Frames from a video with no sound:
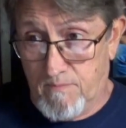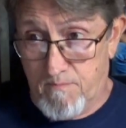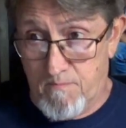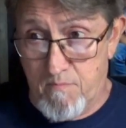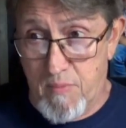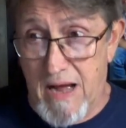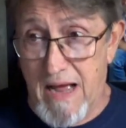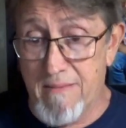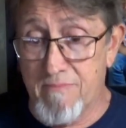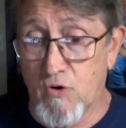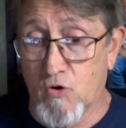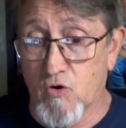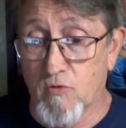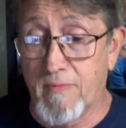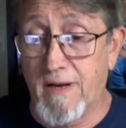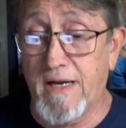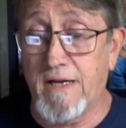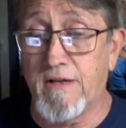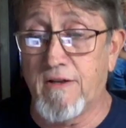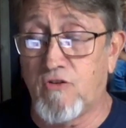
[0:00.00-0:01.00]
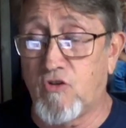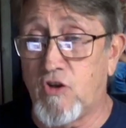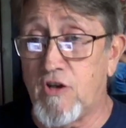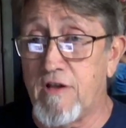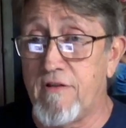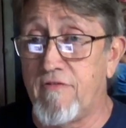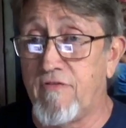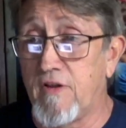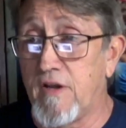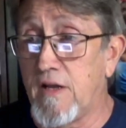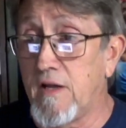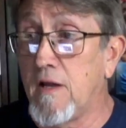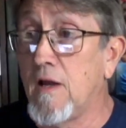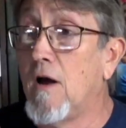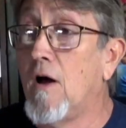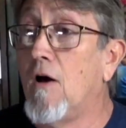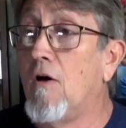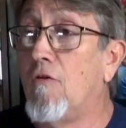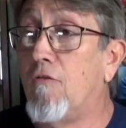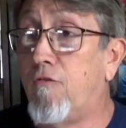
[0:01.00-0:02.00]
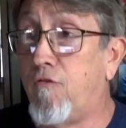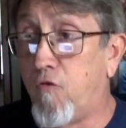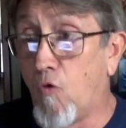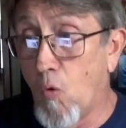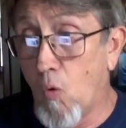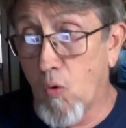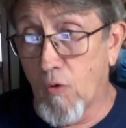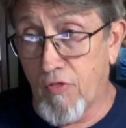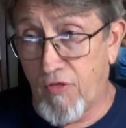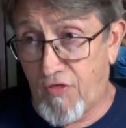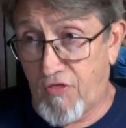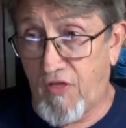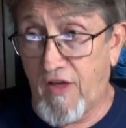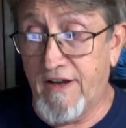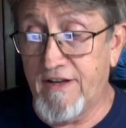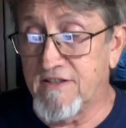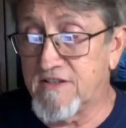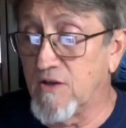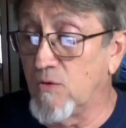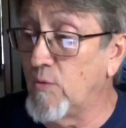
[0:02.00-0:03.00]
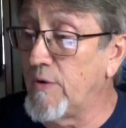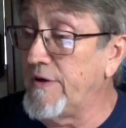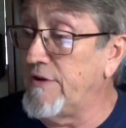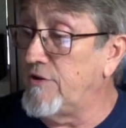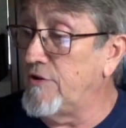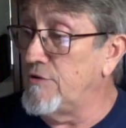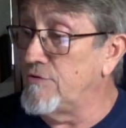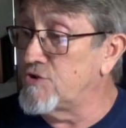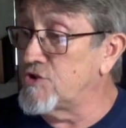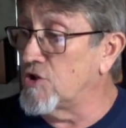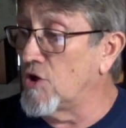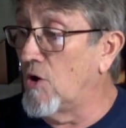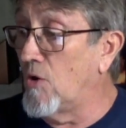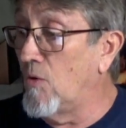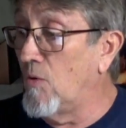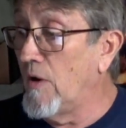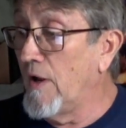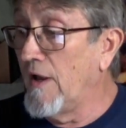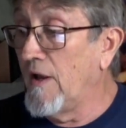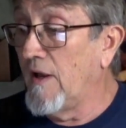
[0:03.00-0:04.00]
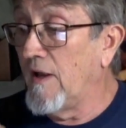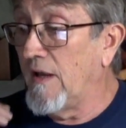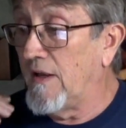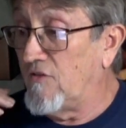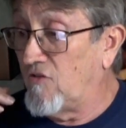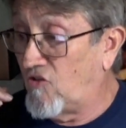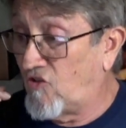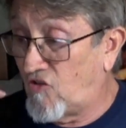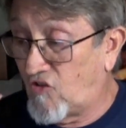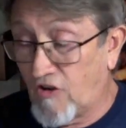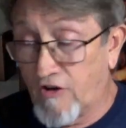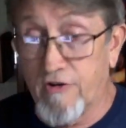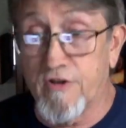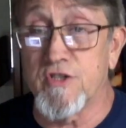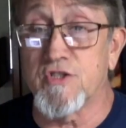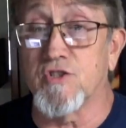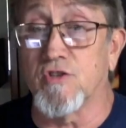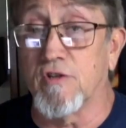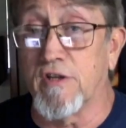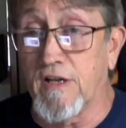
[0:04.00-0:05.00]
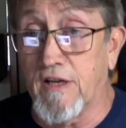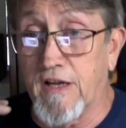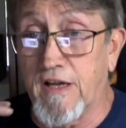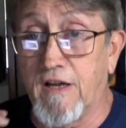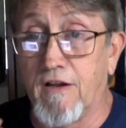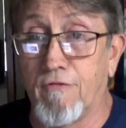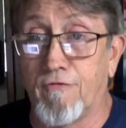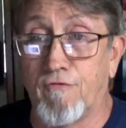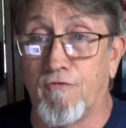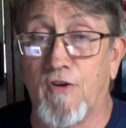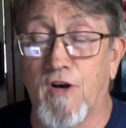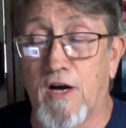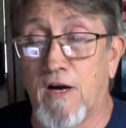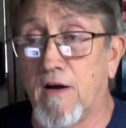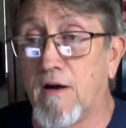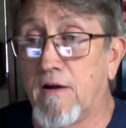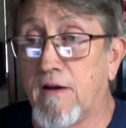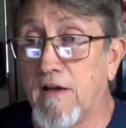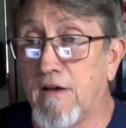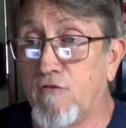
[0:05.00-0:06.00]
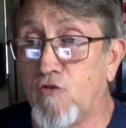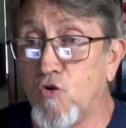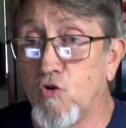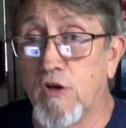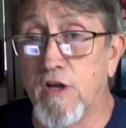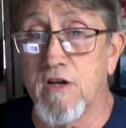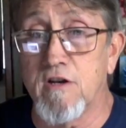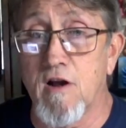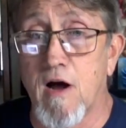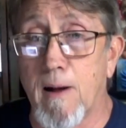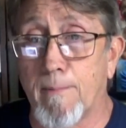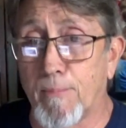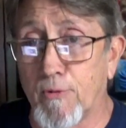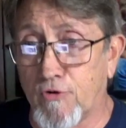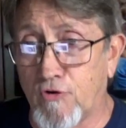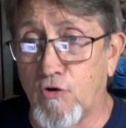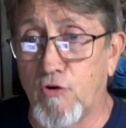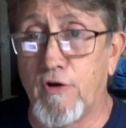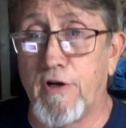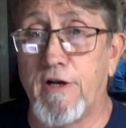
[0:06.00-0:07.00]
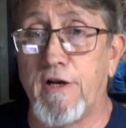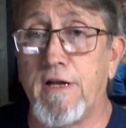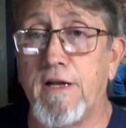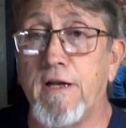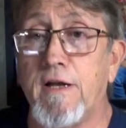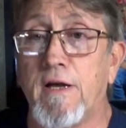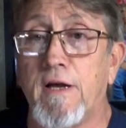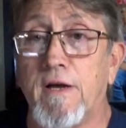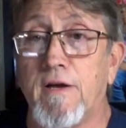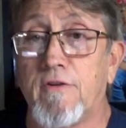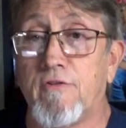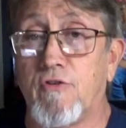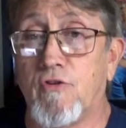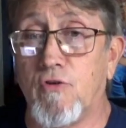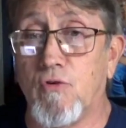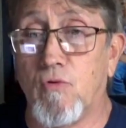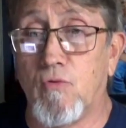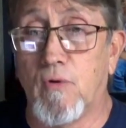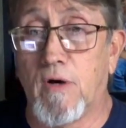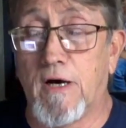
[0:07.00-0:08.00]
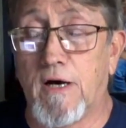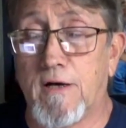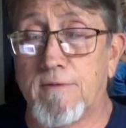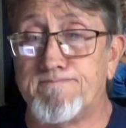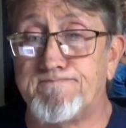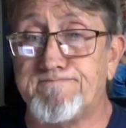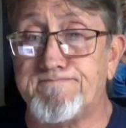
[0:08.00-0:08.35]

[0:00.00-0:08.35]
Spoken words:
by Motormania TV for the things that we do. So seriously, if you get an opportunity to